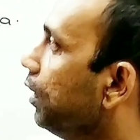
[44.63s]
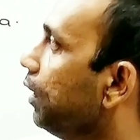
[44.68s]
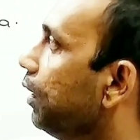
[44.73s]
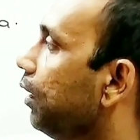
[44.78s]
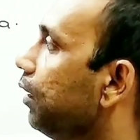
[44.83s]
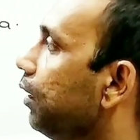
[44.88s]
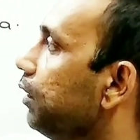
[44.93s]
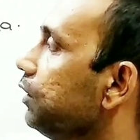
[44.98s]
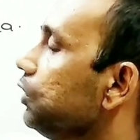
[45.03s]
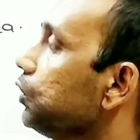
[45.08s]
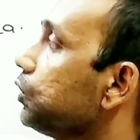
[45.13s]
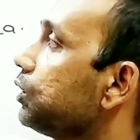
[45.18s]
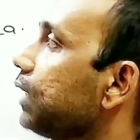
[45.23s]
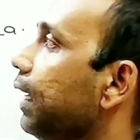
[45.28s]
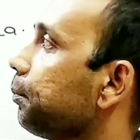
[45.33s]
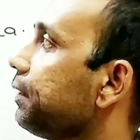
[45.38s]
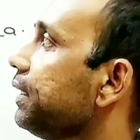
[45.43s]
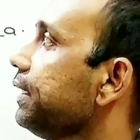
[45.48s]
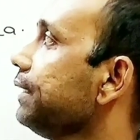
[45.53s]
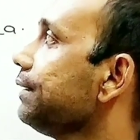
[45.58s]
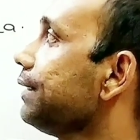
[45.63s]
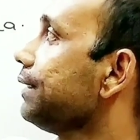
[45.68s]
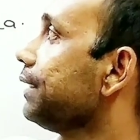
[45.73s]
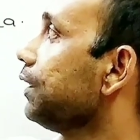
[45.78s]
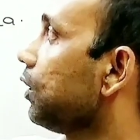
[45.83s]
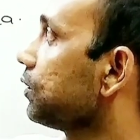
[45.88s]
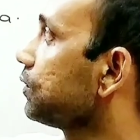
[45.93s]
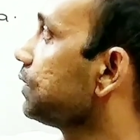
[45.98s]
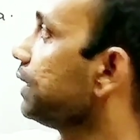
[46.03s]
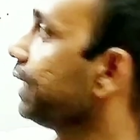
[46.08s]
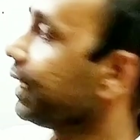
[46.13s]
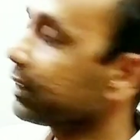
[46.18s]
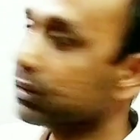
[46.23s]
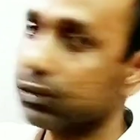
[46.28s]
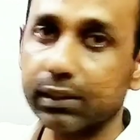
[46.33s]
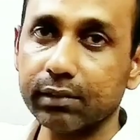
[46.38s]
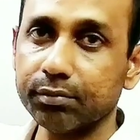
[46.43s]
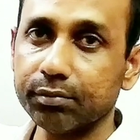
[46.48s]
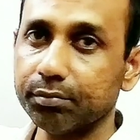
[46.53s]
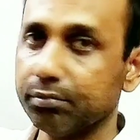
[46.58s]
Your chapter is redox
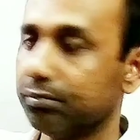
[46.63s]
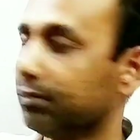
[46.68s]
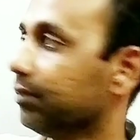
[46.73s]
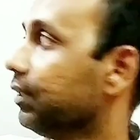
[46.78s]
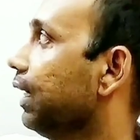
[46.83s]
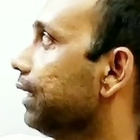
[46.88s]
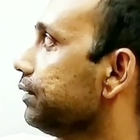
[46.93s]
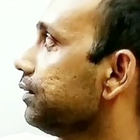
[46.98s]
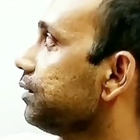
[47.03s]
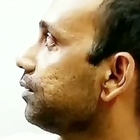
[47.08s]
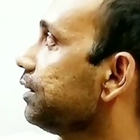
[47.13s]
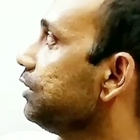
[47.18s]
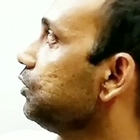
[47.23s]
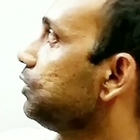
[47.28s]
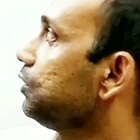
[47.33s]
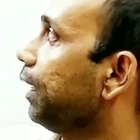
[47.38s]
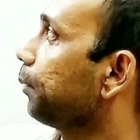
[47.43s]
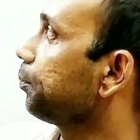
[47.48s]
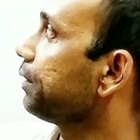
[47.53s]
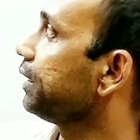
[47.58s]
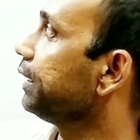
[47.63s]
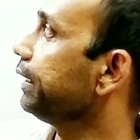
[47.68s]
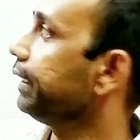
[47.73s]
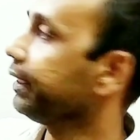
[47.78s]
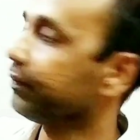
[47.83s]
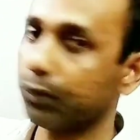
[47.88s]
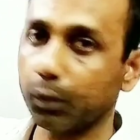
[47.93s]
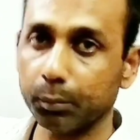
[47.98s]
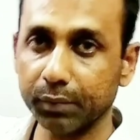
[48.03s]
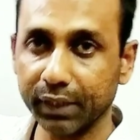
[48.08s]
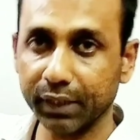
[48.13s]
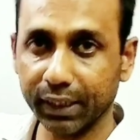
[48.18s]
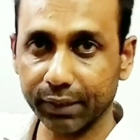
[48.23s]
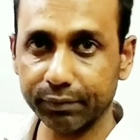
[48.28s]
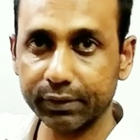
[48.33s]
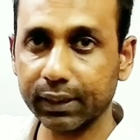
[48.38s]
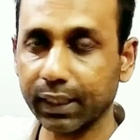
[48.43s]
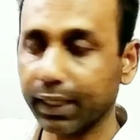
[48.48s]
reaction, and this is chapter 8 from 11th